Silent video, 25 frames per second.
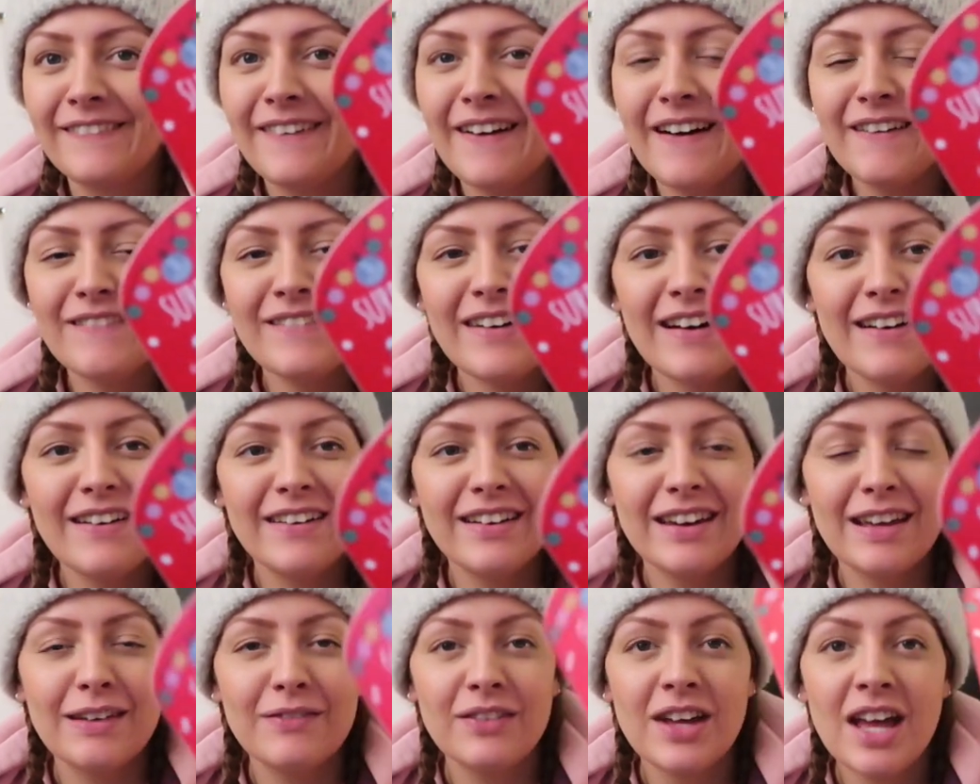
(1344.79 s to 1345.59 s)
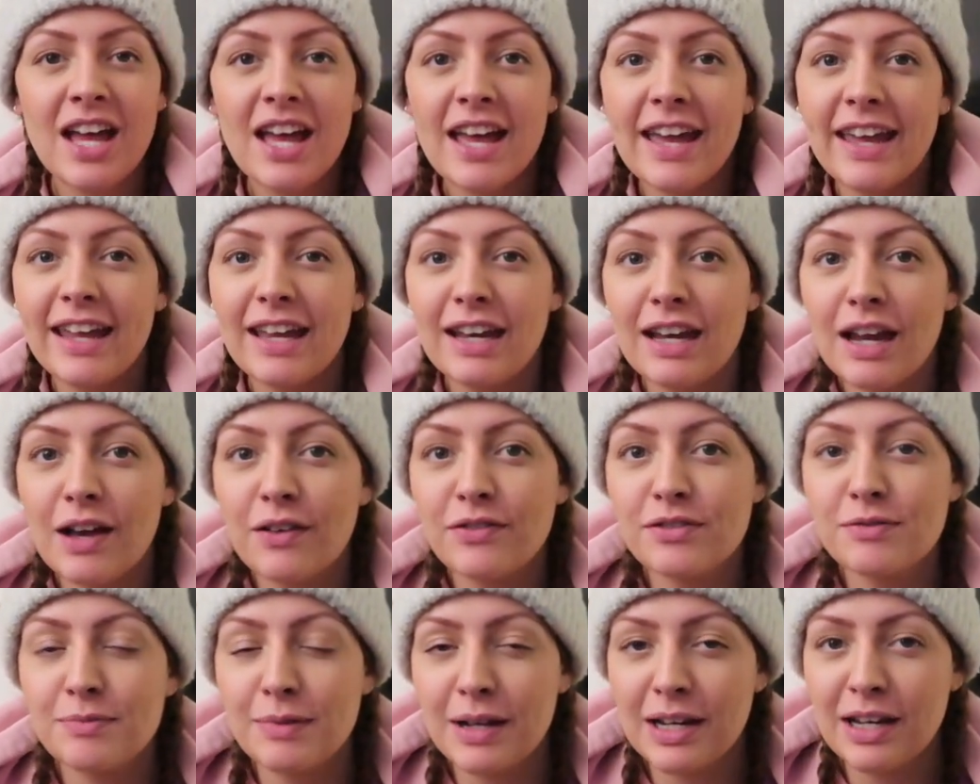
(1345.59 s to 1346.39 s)
i'm out on him he
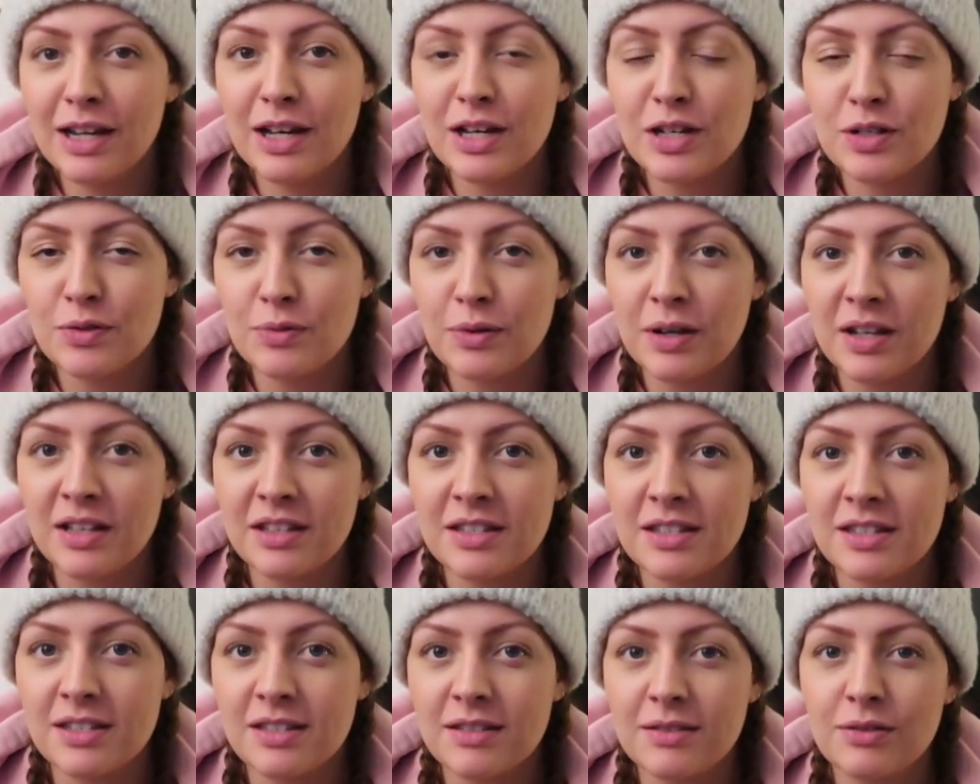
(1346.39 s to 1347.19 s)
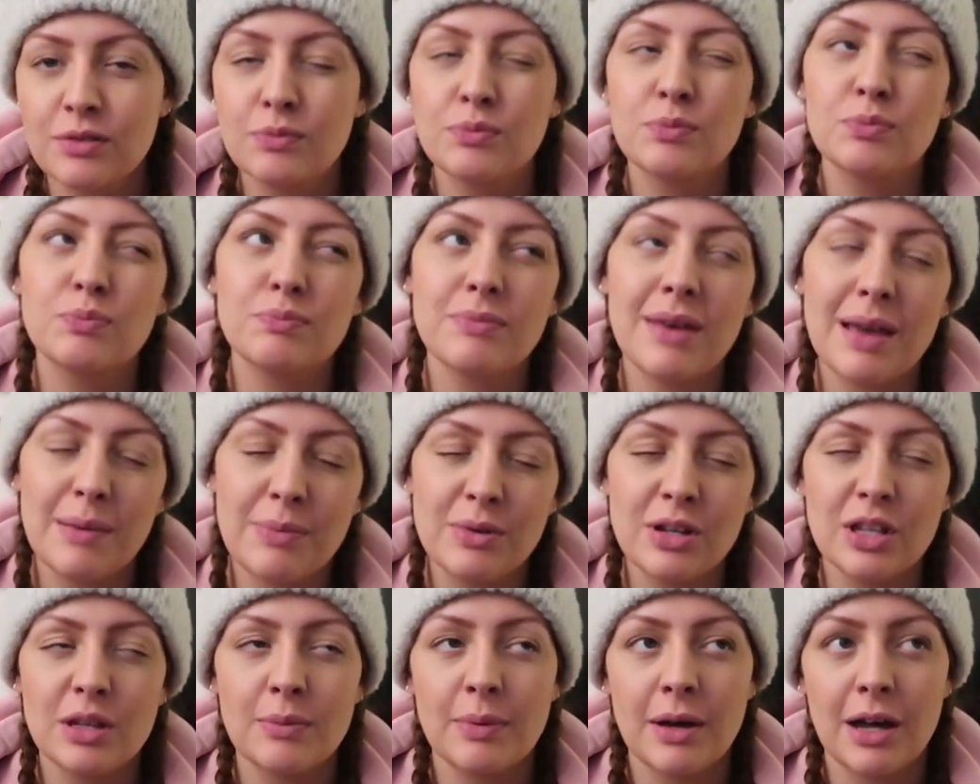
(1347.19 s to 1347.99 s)
loves my lush ones maybe
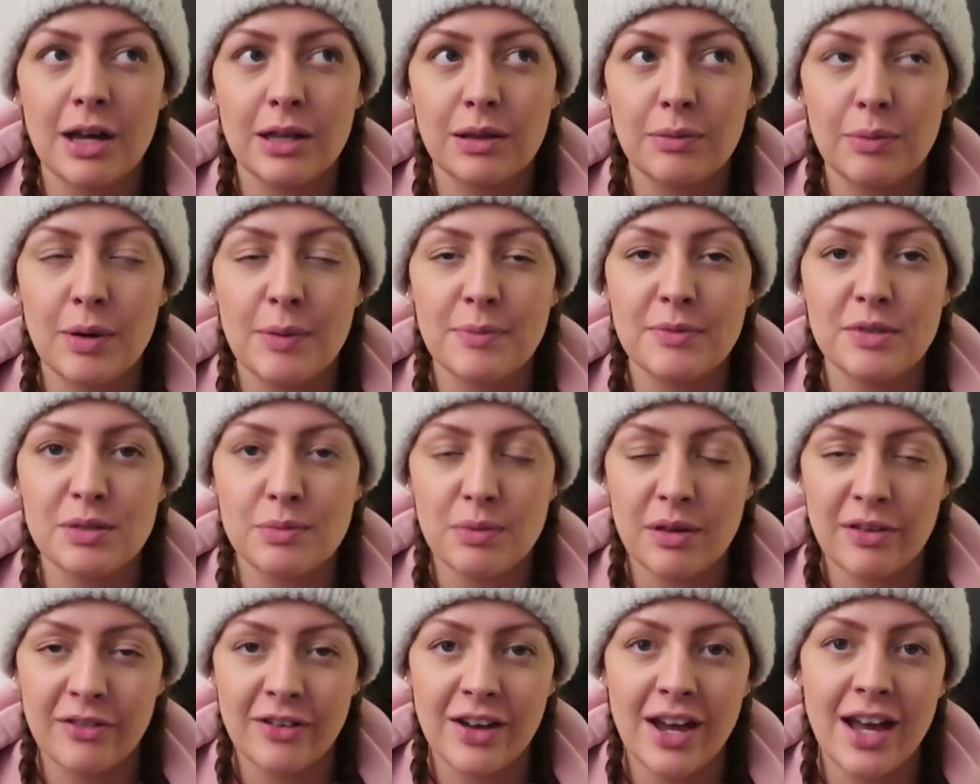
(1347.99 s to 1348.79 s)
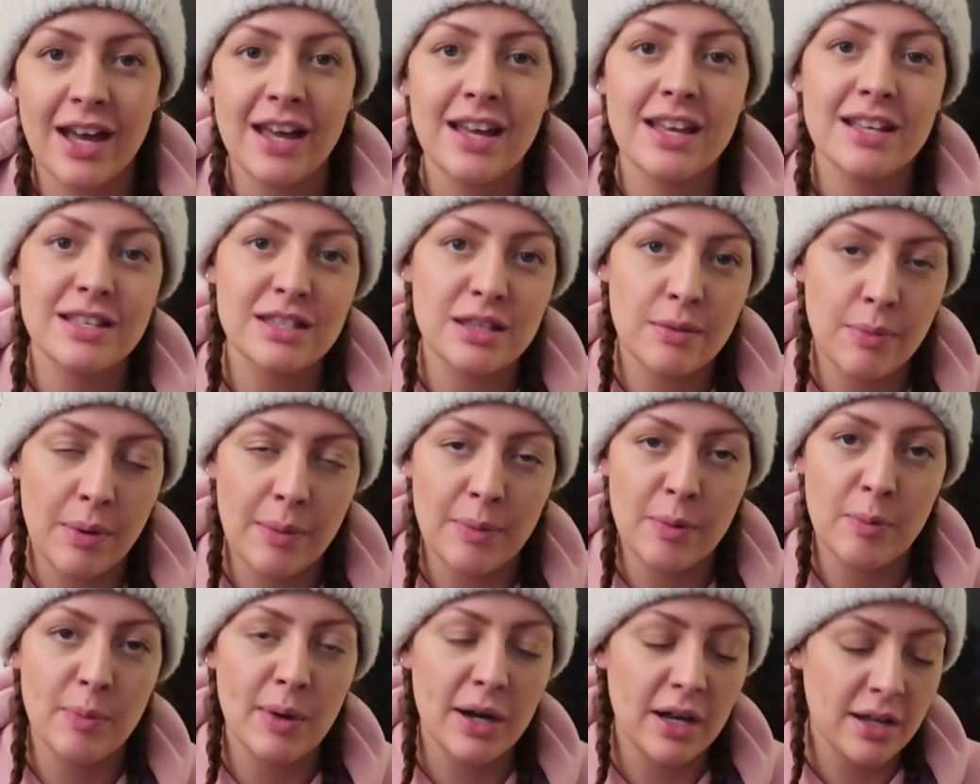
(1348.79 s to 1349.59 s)
not the bath bombs to be fair it's the
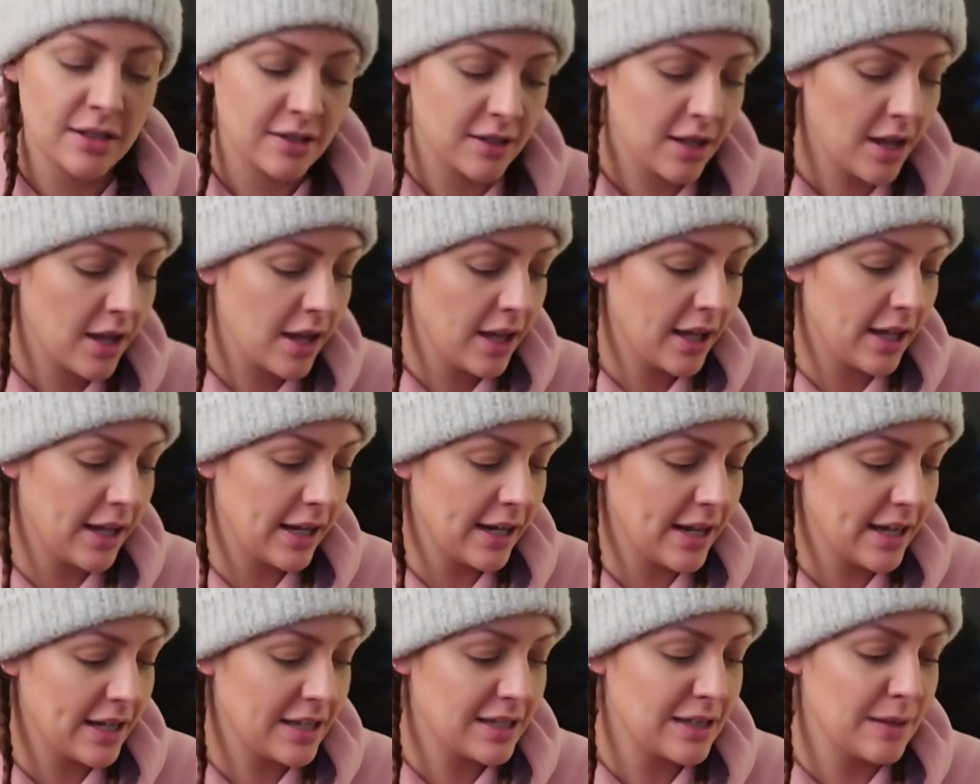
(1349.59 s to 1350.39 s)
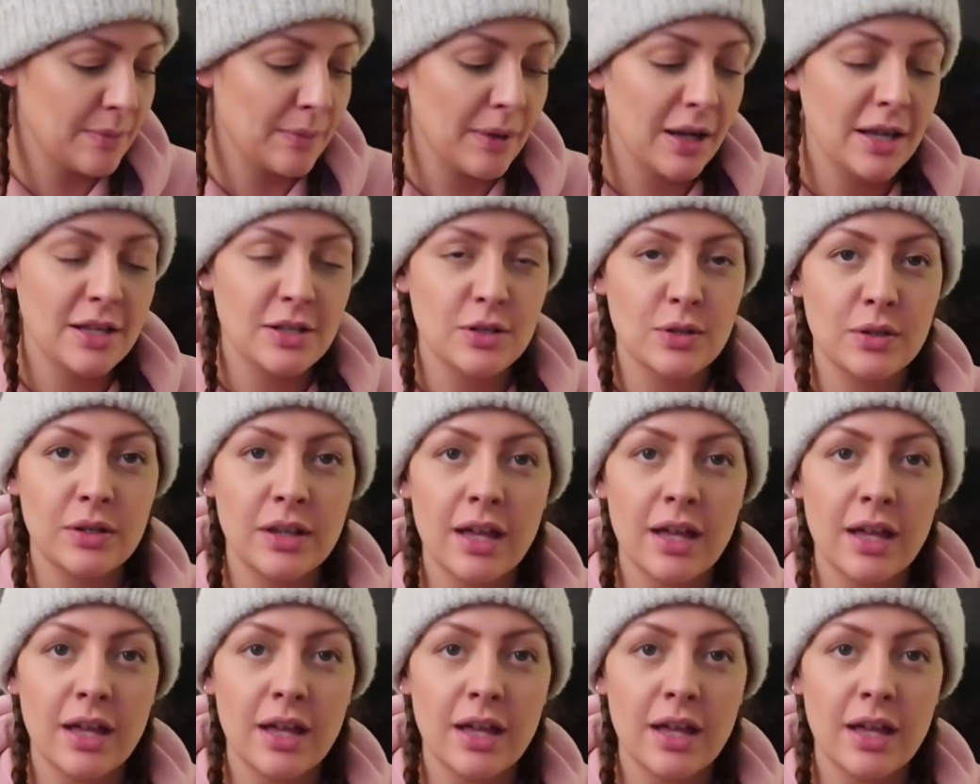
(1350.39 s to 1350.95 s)
bubble bars he nicks them but i saw